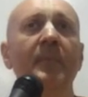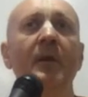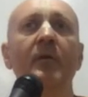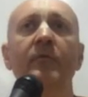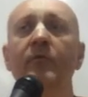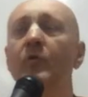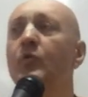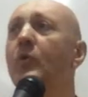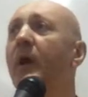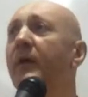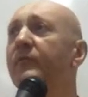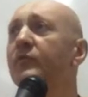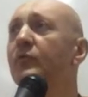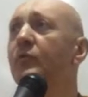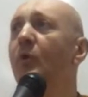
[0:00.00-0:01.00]
So you have
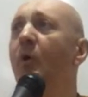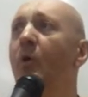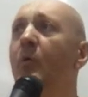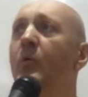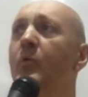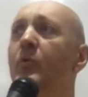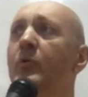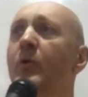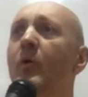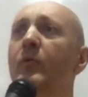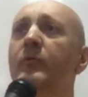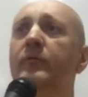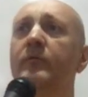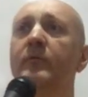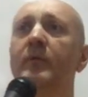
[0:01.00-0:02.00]
to know who
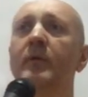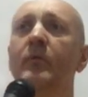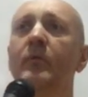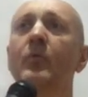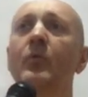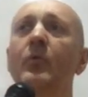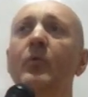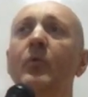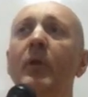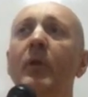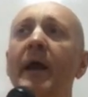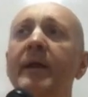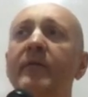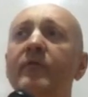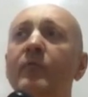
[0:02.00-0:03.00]
knows, who
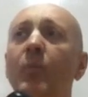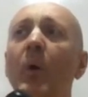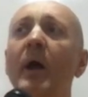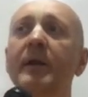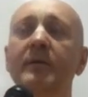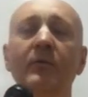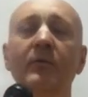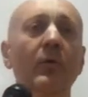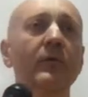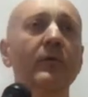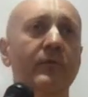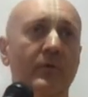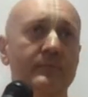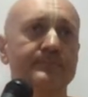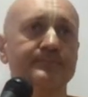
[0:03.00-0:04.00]
likes what also,